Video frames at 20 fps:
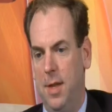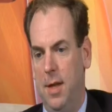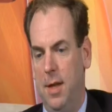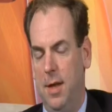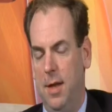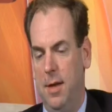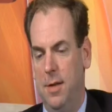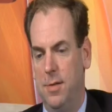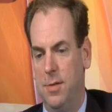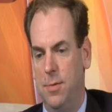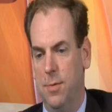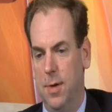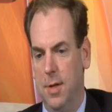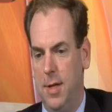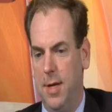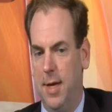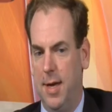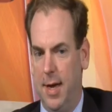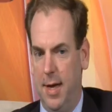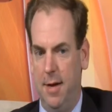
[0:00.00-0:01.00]
It's
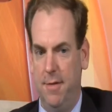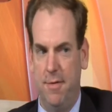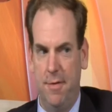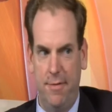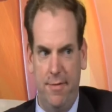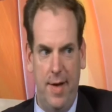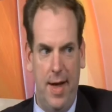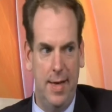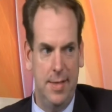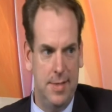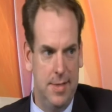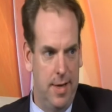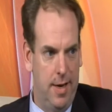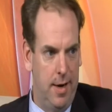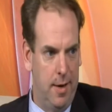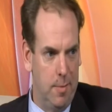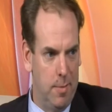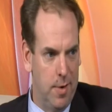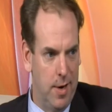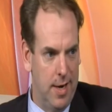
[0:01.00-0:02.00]
really kind of a
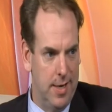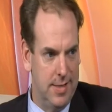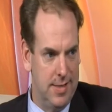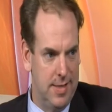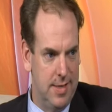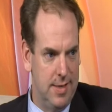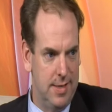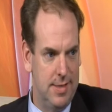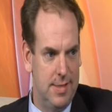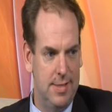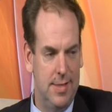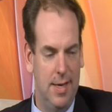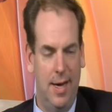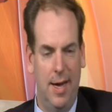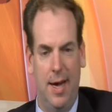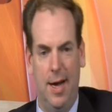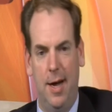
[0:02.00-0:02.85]
fascinating process.